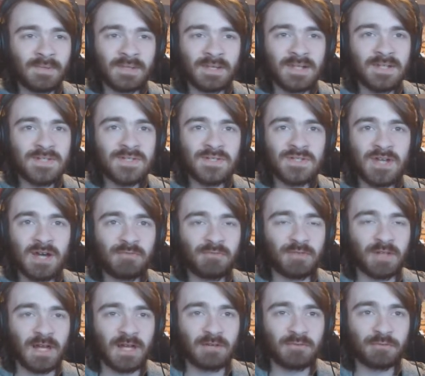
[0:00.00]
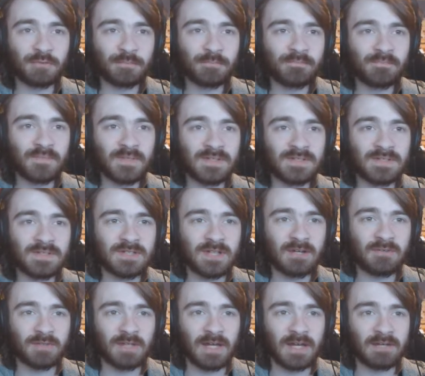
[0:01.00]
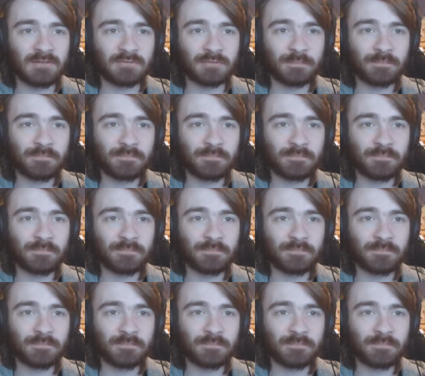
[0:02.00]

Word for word: It's a tough life. It's a tough life.